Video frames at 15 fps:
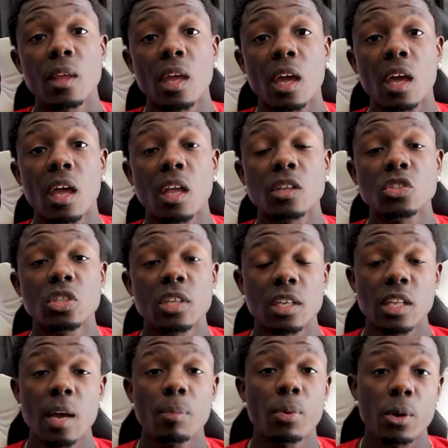and she let
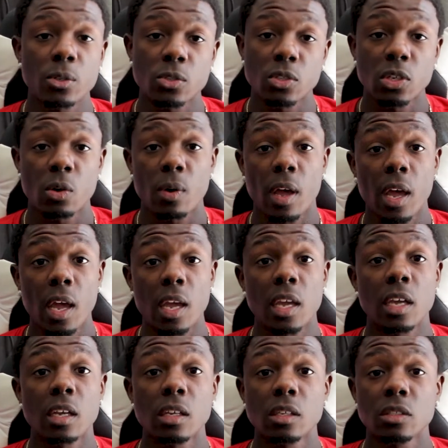that person know,
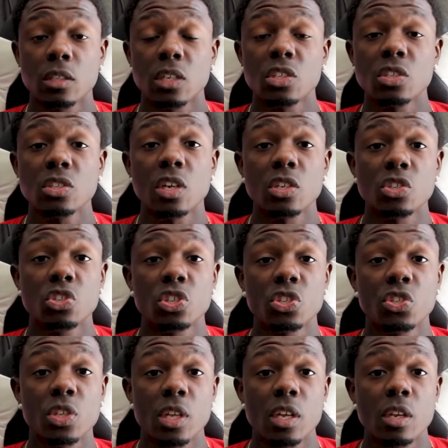hey, such and such
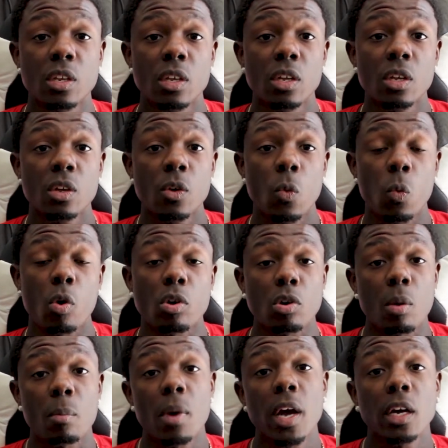just did work
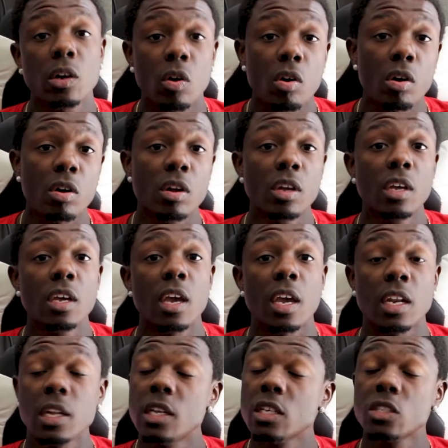on my car,
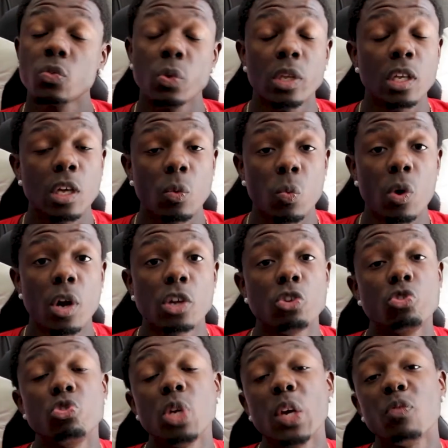and he does a really good work, you
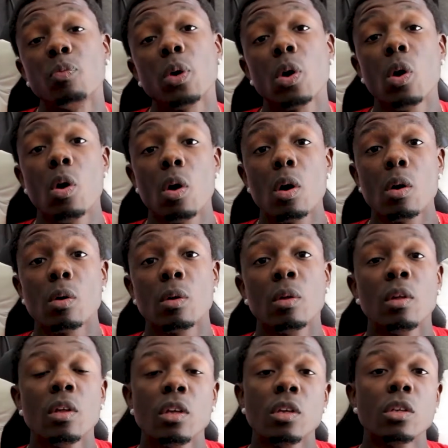should give him a call.
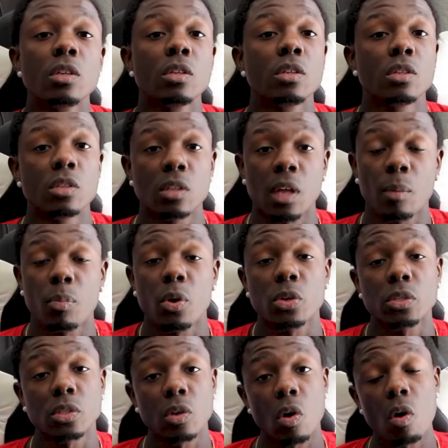That
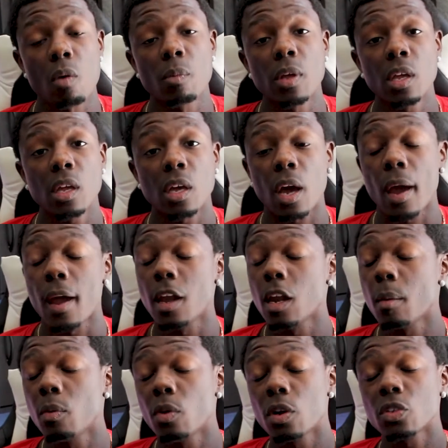person called me, I
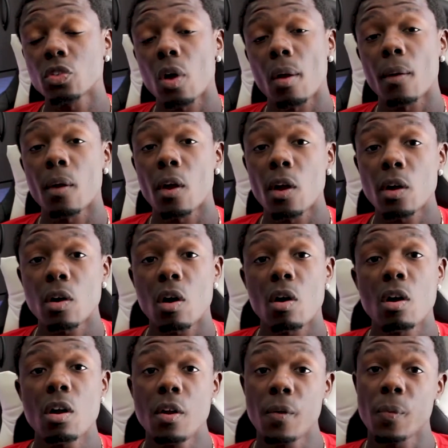ended up doing a starter on her
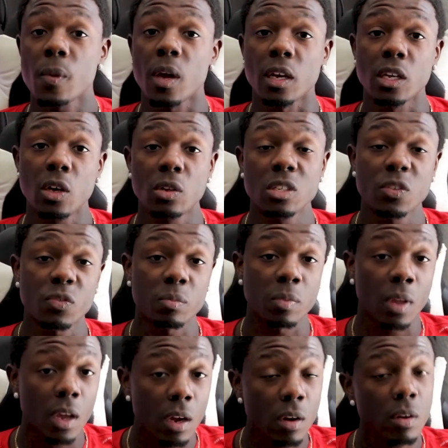car, I killed it from
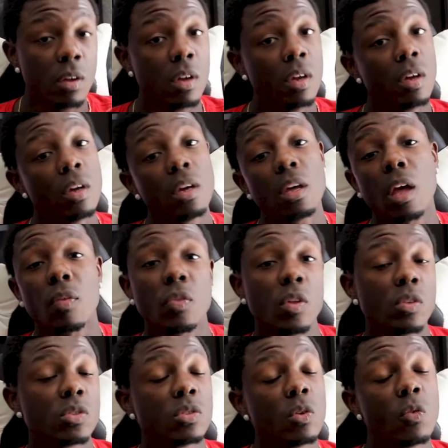there, and
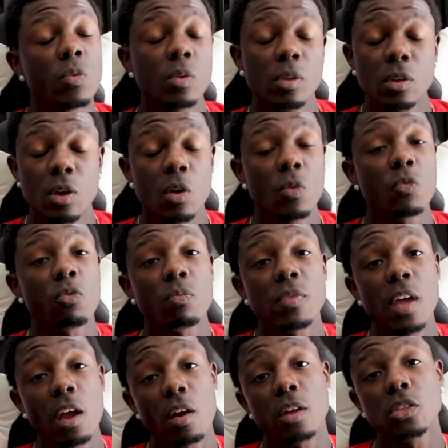then so, from
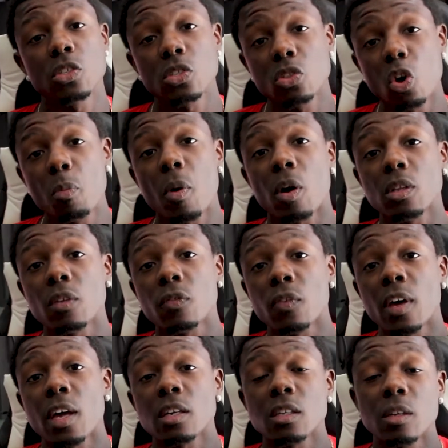there it just snowballed
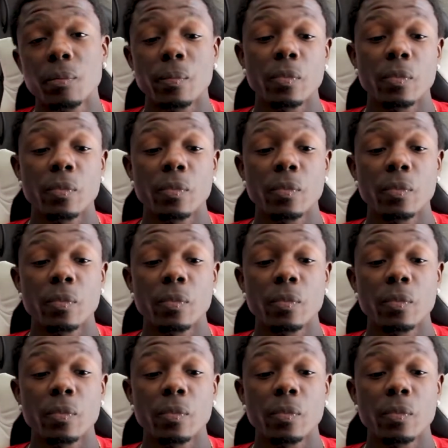effect.